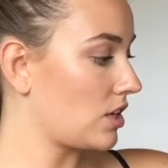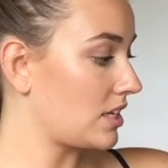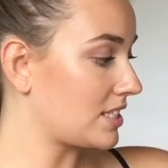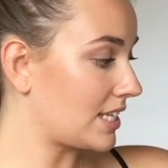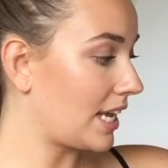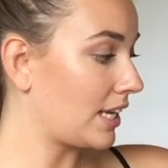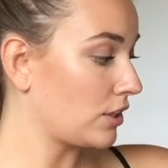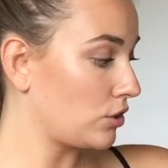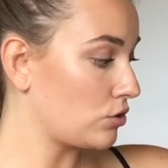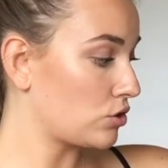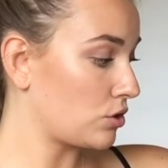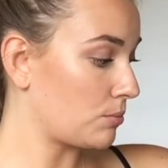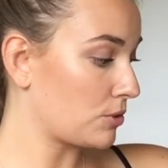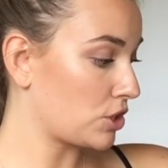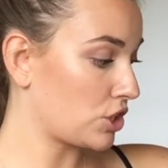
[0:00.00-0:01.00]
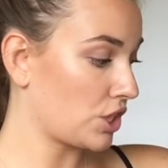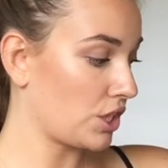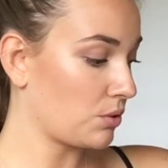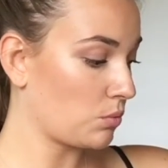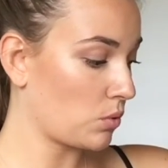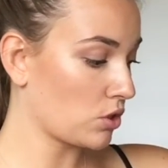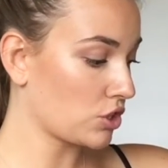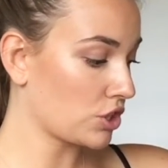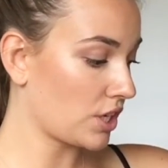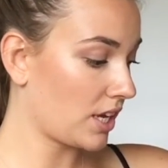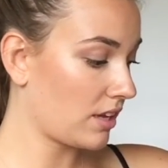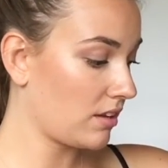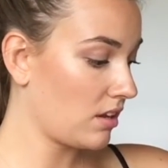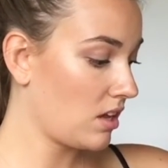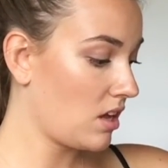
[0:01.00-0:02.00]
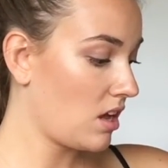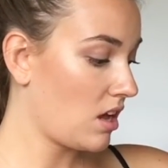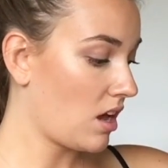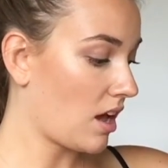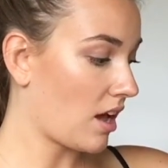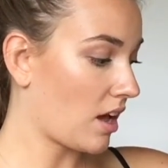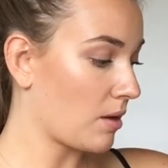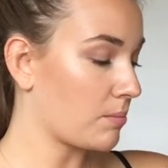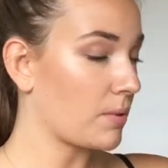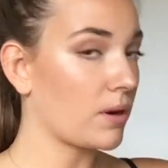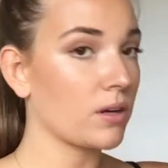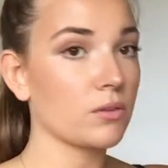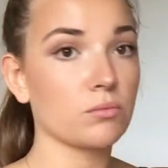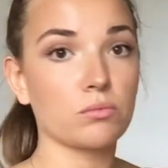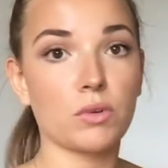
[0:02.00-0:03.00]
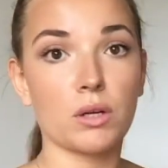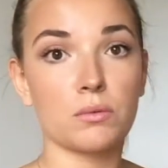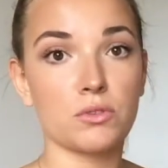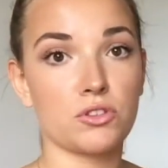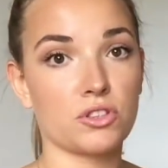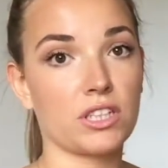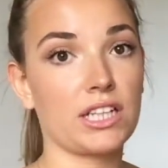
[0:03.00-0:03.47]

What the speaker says: telling you to machine wash it, but I would dry